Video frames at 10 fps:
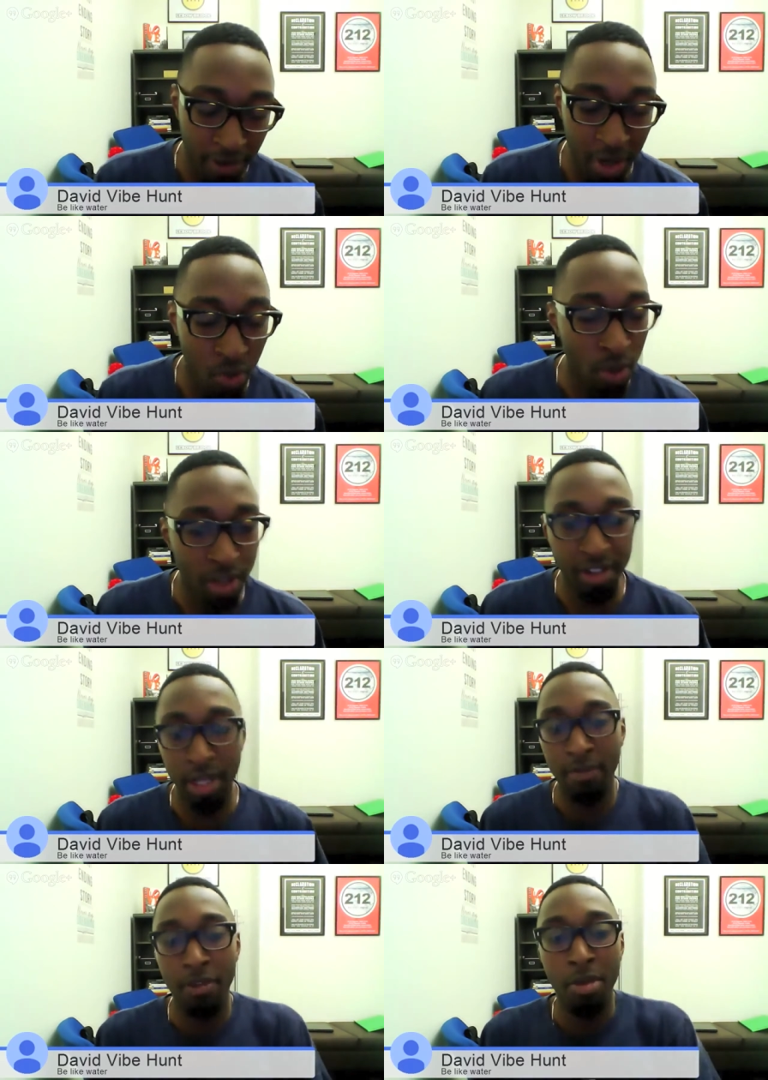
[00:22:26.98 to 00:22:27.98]
anyone wants
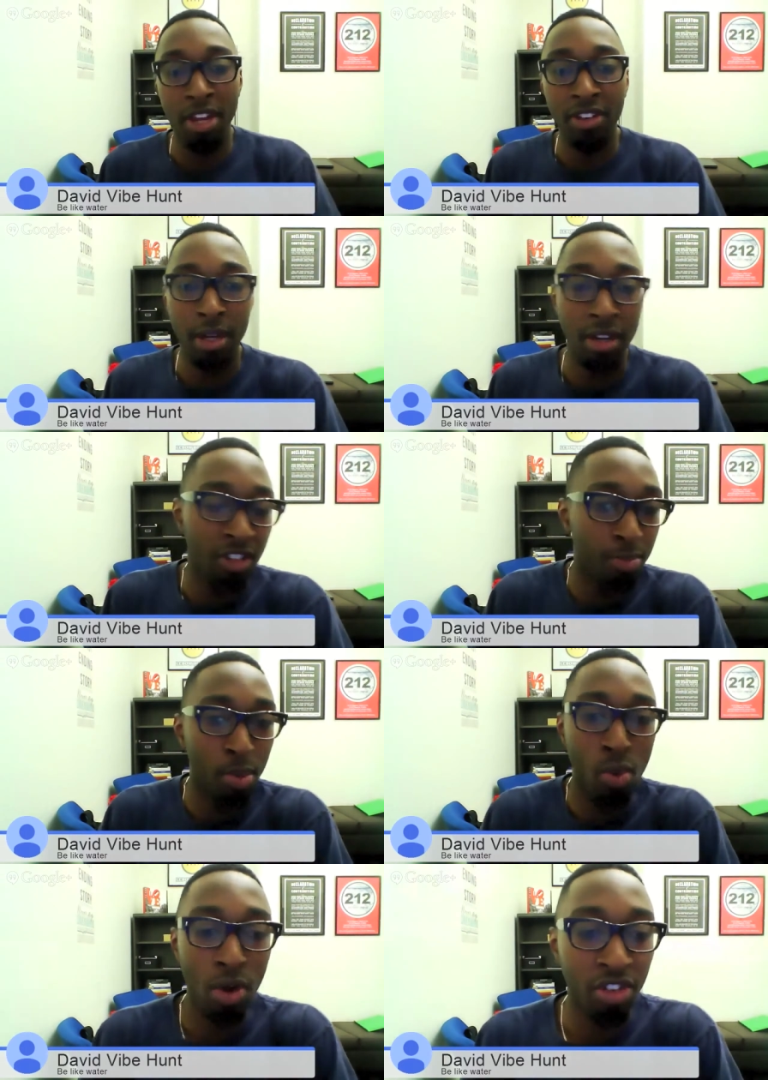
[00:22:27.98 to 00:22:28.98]
any information, it's
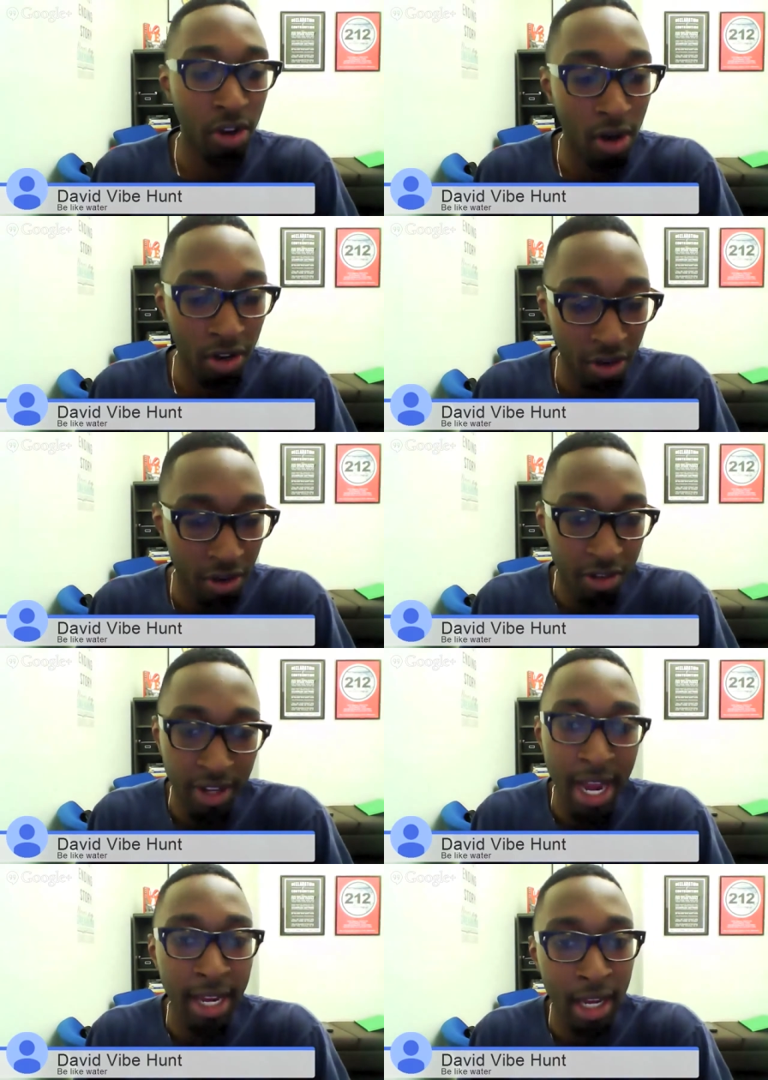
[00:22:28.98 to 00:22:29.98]

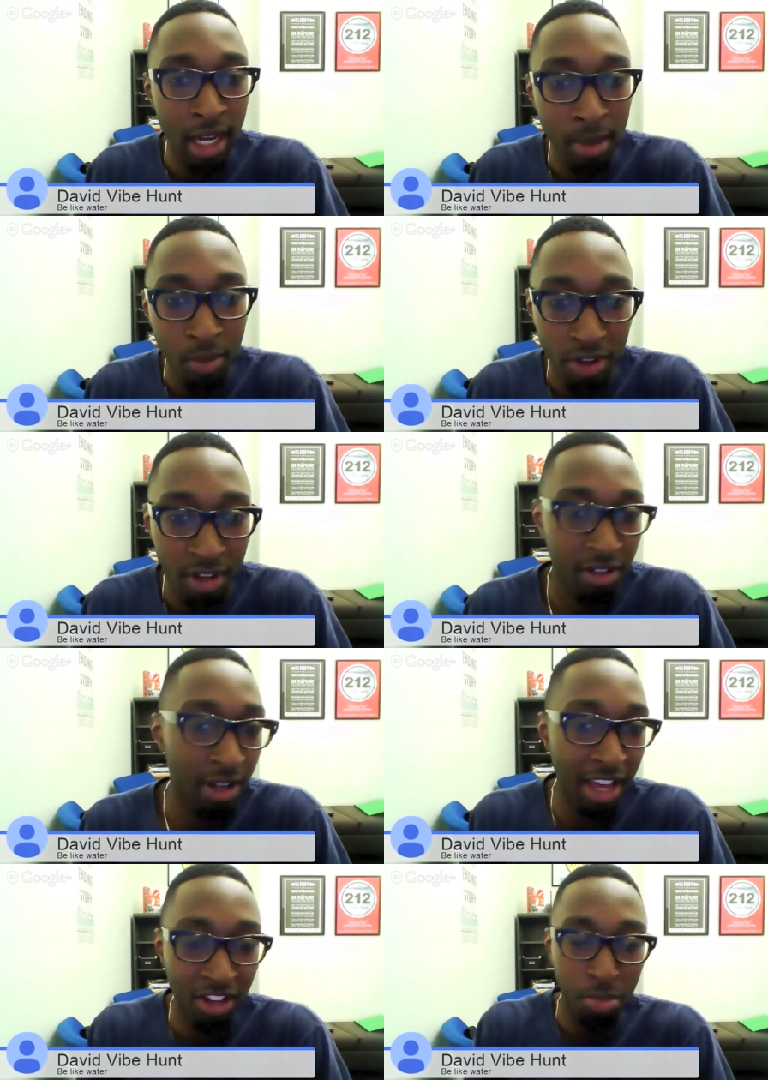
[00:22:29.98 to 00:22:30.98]
sporchargers.com, which is
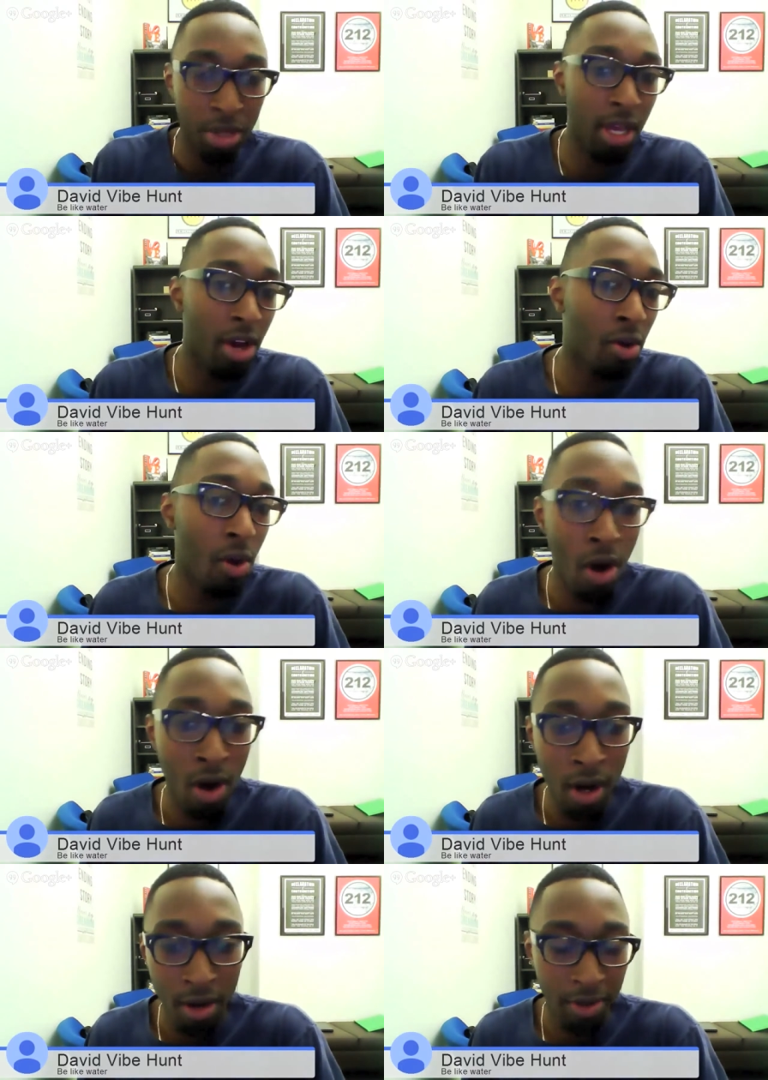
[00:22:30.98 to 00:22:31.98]
S P O
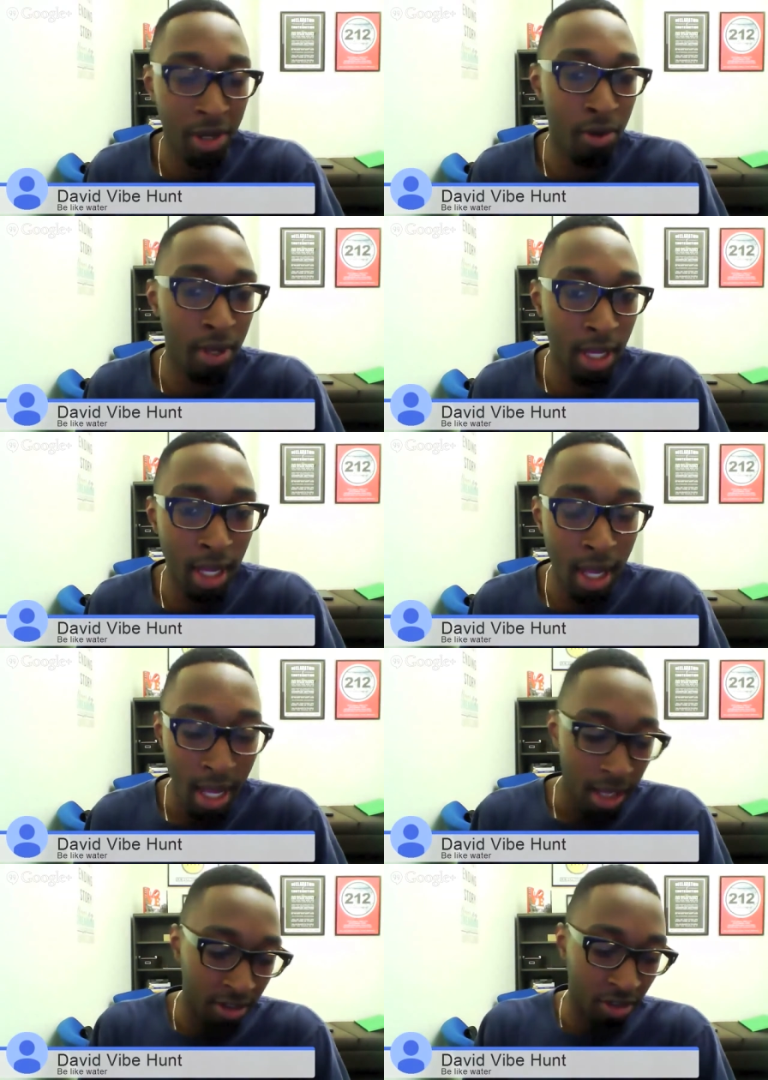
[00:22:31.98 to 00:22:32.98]
R no E,
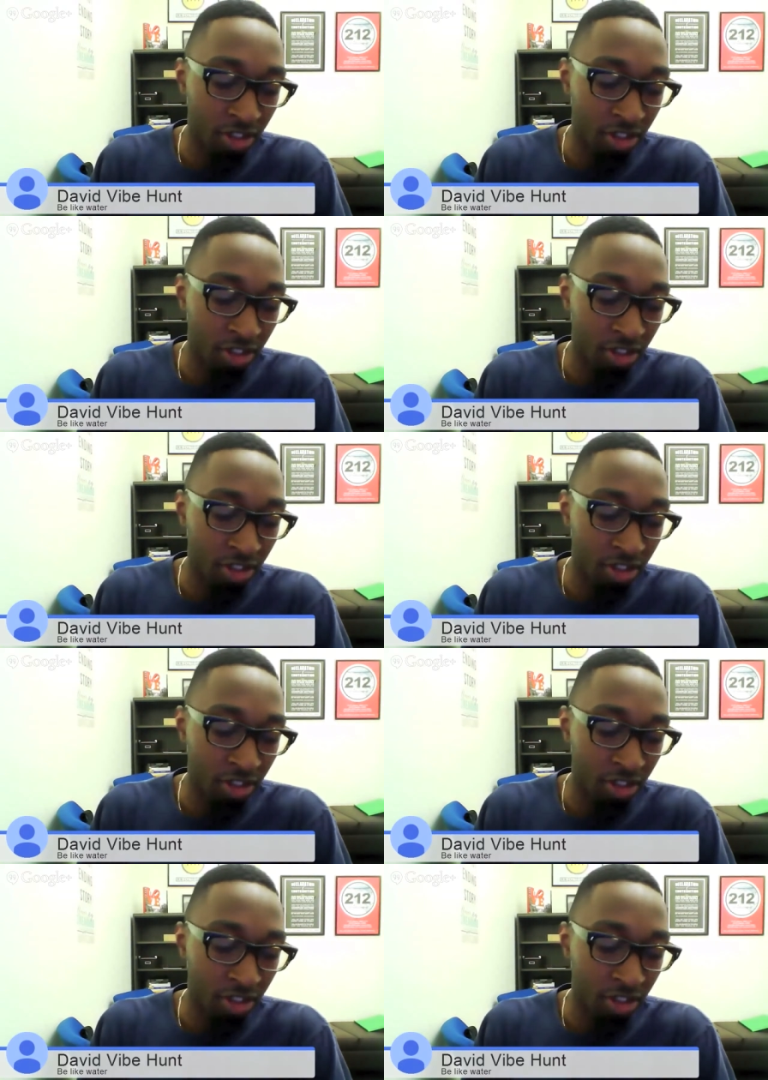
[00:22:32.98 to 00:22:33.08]
so